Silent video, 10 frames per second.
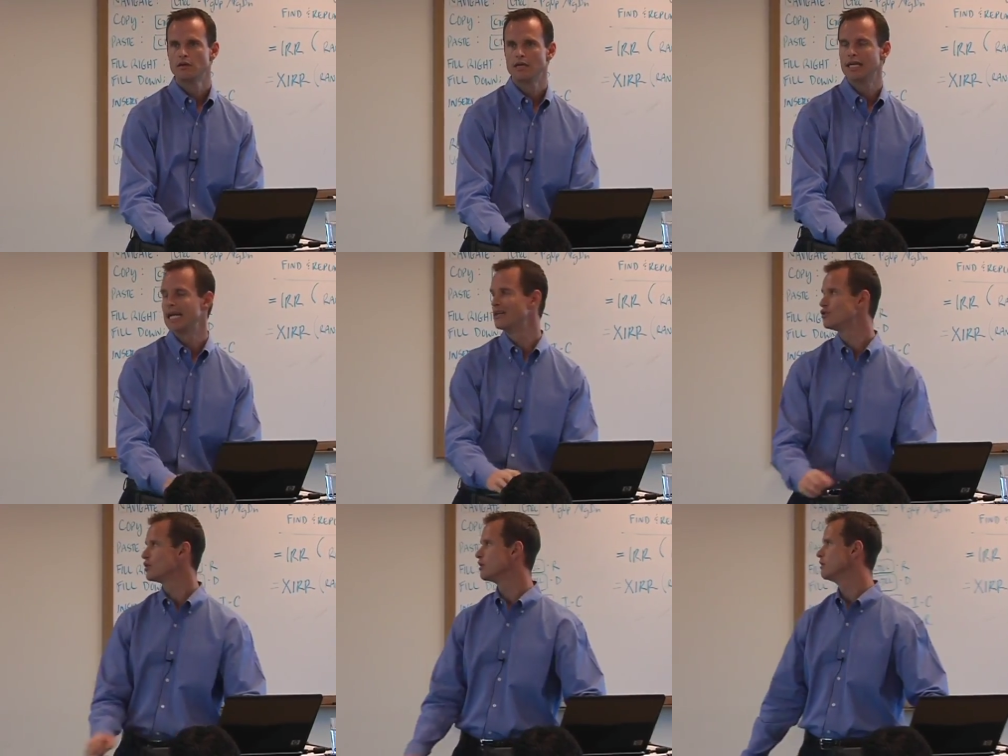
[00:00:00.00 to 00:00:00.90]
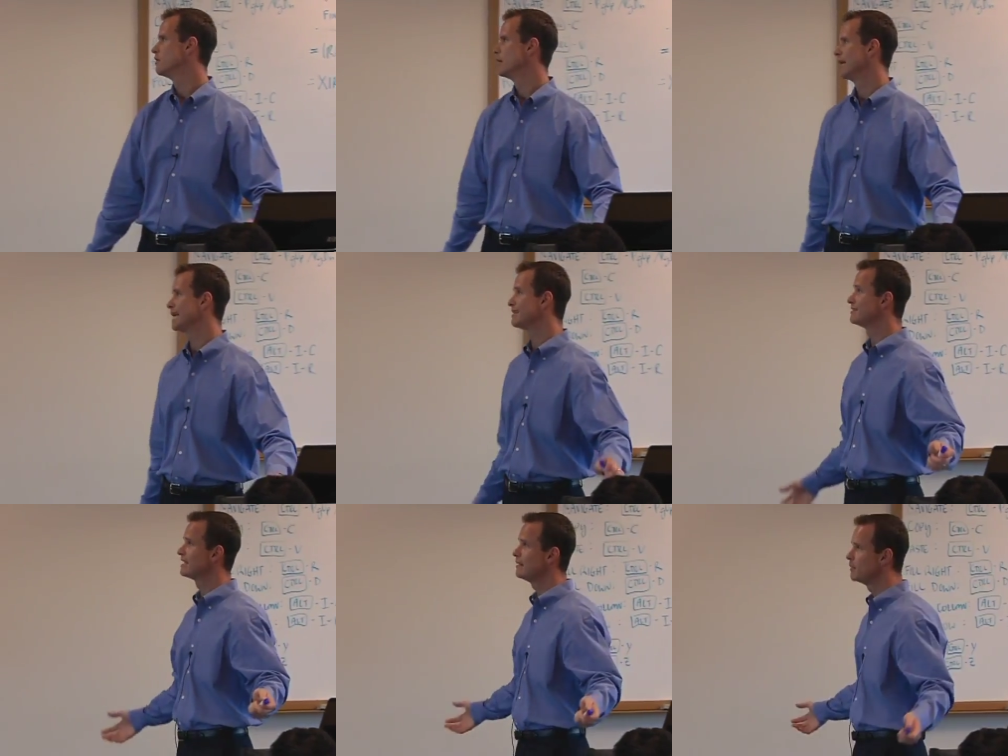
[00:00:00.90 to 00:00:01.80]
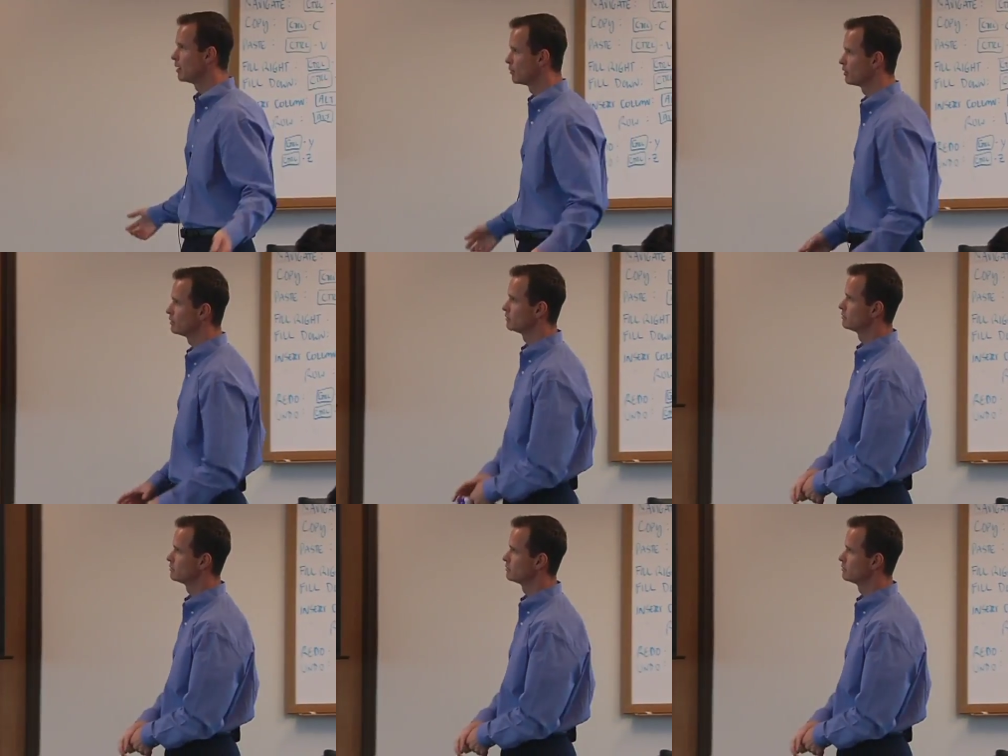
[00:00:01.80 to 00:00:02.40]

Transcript: Hit enter, and I get the same number,